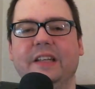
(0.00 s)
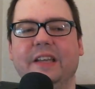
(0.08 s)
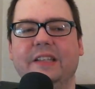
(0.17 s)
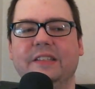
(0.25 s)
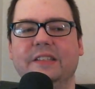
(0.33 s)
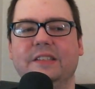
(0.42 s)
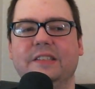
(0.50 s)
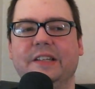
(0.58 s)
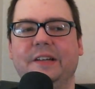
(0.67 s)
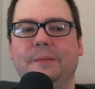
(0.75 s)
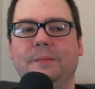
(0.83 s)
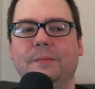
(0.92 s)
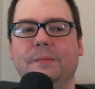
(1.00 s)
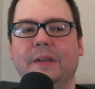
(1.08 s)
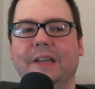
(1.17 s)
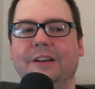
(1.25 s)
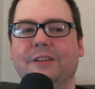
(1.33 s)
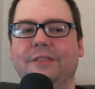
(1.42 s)
in some
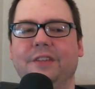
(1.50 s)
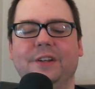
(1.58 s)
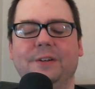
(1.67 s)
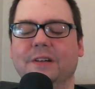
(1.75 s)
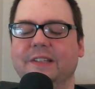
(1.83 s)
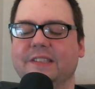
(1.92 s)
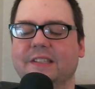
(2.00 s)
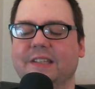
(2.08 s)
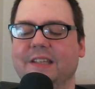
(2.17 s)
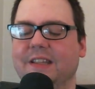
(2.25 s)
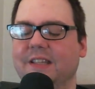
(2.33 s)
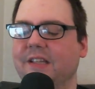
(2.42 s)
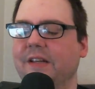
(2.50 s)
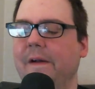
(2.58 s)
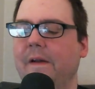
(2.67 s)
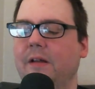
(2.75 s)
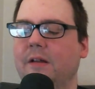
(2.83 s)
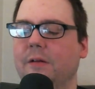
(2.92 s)
interview recently that
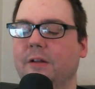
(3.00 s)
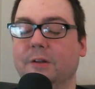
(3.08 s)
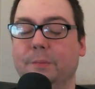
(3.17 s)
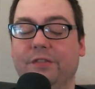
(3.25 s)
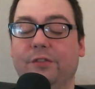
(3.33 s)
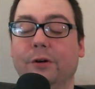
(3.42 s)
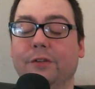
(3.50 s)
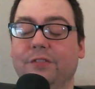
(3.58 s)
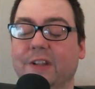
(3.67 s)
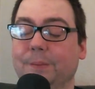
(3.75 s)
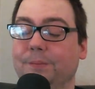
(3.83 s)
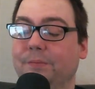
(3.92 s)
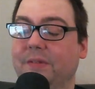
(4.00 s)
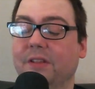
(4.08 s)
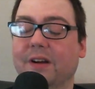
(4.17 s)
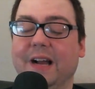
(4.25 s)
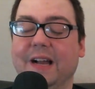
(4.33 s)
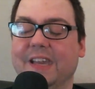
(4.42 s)
it was before Flip
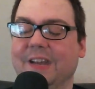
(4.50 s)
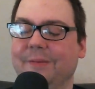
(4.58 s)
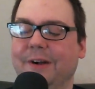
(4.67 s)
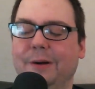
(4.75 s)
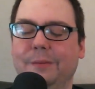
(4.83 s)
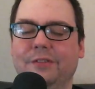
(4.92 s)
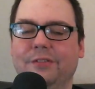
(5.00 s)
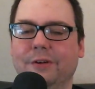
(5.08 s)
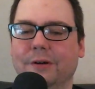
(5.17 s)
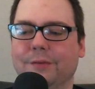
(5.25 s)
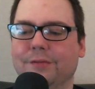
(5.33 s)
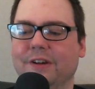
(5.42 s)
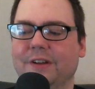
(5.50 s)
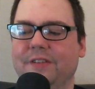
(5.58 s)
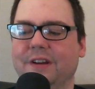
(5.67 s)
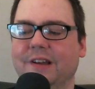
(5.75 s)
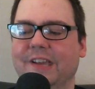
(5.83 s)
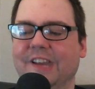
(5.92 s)
the Rat came out, before Fred
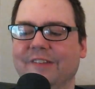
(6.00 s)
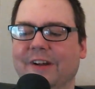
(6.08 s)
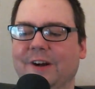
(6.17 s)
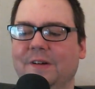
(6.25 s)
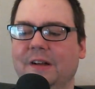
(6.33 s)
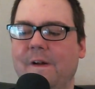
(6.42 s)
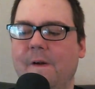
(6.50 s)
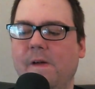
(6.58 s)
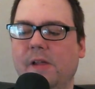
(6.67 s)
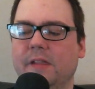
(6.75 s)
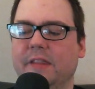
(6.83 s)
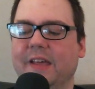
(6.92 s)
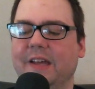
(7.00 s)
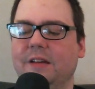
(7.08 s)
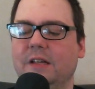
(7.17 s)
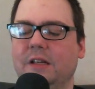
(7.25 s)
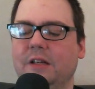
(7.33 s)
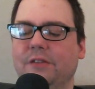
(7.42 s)
Fury came out, that
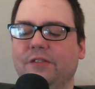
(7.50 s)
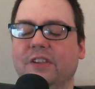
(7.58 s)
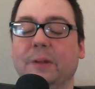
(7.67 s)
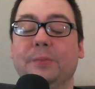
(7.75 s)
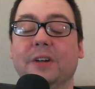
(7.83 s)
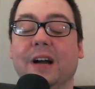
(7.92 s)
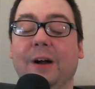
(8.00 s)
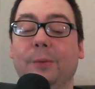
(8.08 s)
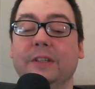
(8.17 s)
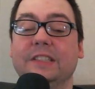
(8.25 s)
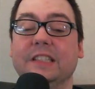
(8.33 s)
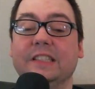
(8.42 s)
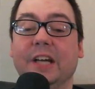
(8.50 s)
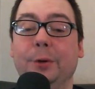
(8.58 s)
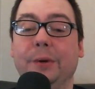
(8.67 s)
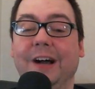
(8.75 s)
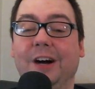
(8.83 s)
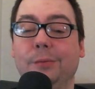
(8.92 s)
Flip the Rat was its
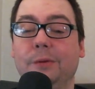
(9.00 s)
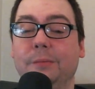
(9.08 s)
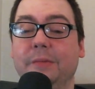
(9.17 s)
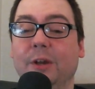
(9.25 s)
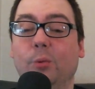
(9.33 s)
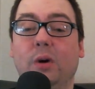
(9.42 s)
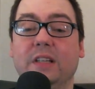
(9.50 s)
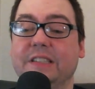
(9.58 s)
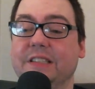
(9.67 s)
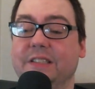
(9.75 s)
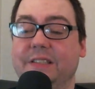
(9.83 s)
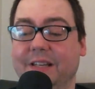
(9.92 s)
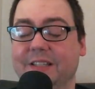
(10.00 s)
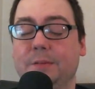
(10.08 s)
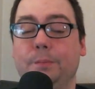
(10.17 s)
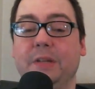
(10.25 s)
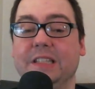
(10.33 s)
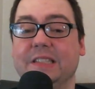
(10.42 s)
own album. It wasn't
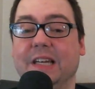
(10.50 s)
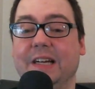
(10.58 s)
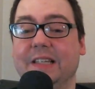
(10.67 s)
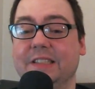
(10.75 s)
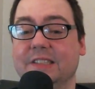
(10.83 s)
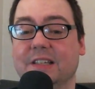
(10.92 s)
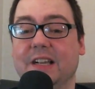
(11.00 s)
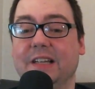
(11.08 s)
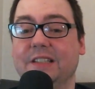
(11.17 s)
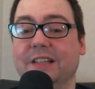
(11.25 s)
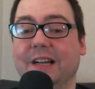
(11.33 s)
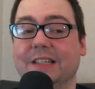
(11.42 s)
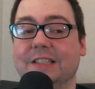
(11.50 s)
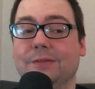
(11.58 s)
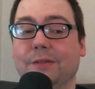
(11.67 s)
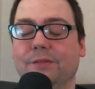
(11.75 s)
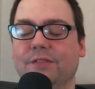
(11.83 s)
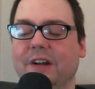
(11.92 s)
just B-sides or cut tracks
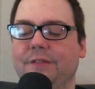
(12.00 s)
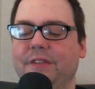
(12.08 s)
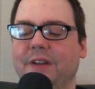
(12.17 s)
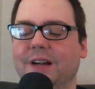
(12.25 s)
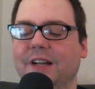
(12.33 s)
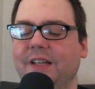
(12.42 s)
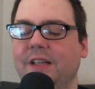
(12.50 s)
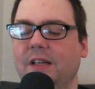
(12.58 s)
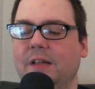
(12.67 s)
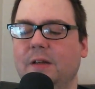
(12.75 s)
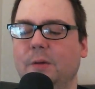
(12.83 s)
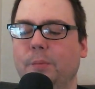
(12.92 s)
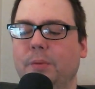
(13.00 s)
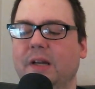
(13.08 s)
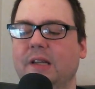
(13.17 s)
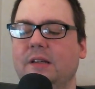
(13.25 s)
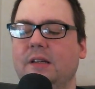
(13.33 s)
from Fred Fury, but